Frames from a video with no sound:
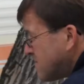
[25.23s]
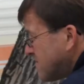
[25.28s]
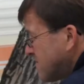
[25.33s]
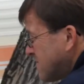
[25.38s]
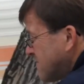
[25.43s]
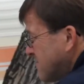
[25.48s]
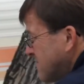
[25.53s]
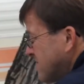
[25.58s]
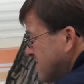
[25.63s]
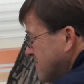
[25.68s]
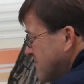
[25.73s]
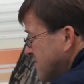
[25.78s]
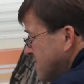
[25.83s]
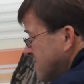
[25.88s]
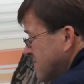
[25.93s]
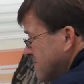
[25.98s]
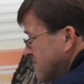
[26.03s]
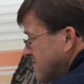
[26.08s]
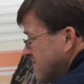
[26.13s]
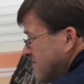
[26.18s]
of
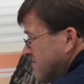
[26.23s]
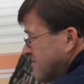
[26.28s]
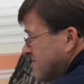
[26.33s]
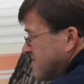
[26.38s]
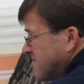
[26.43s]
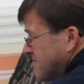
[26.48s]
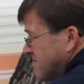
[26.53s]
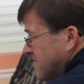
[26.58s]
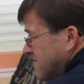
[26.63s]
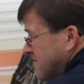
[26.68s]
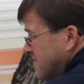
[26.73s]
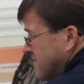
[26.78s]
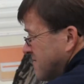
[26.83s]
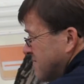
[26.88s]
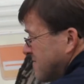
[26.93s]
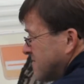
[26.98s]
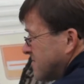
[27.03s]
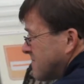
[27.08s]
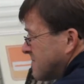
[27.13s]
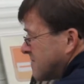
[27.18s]
Photography.
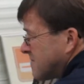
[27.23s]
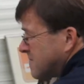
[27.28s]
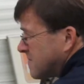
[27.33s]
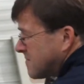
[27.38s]
His job is